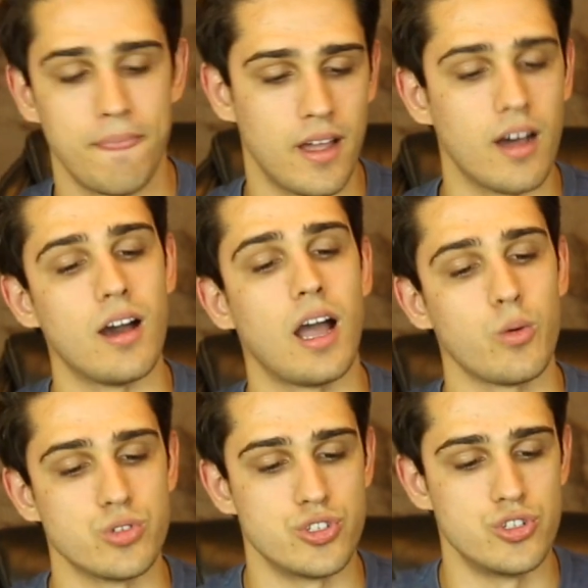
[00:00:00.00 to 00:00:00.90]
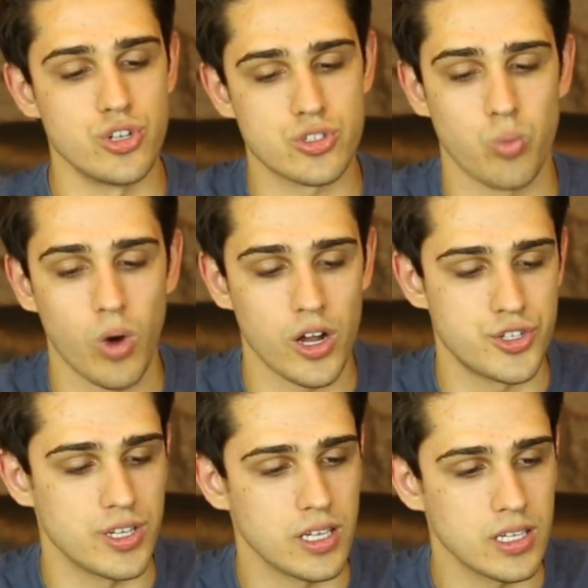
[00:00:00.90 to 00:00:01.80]
I was just
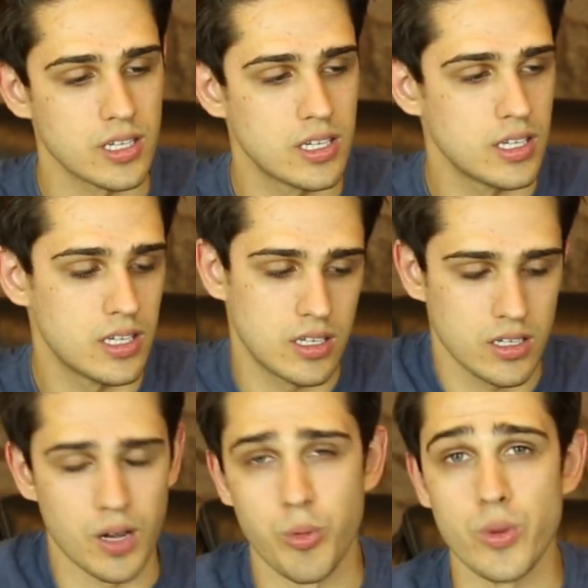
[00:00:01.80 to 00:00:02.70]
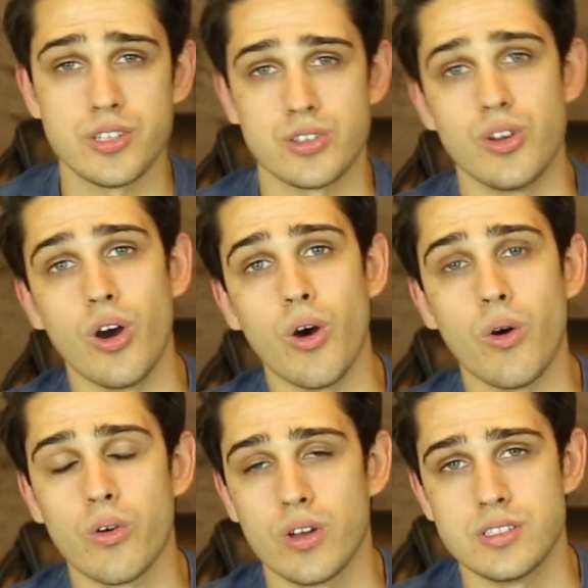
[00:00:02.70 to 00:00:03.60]
watching a couple weeks
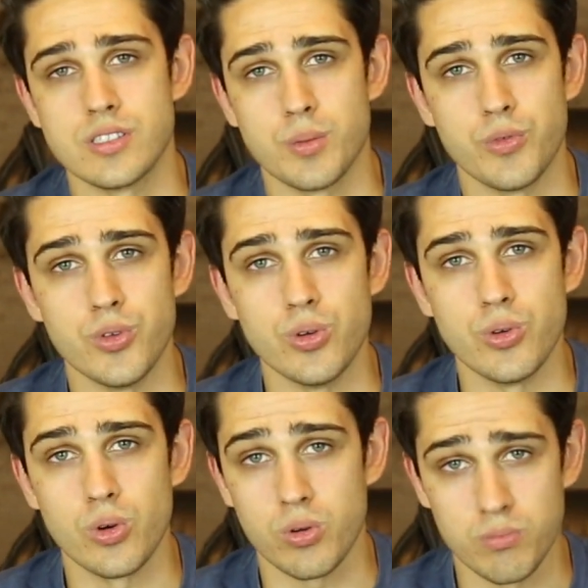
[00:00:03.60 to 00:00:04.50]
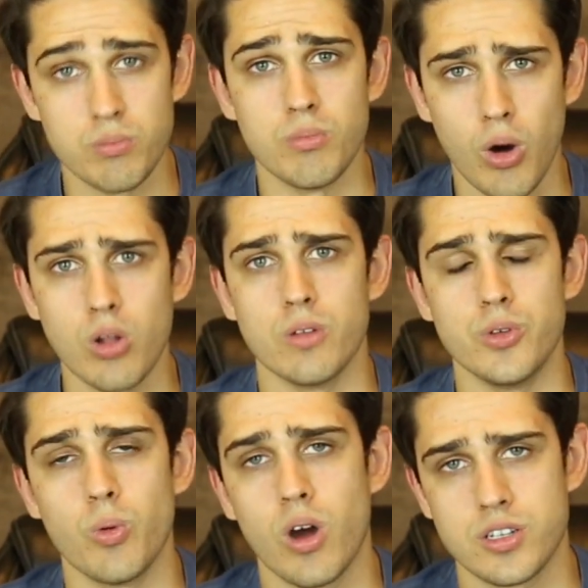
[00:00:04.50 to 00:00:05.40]
ago, as some of you, or all of
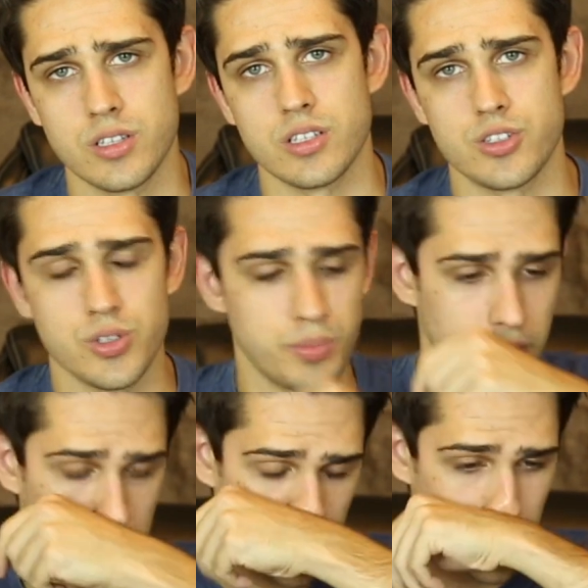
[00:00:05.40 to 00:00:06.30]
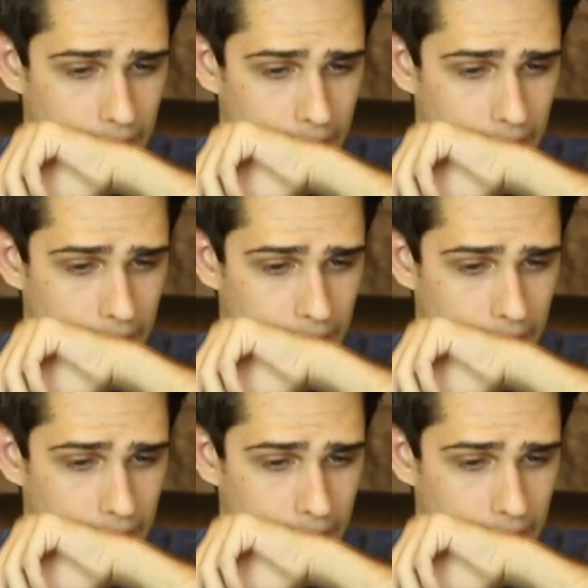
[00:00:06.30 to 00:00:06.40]
you watching this should be,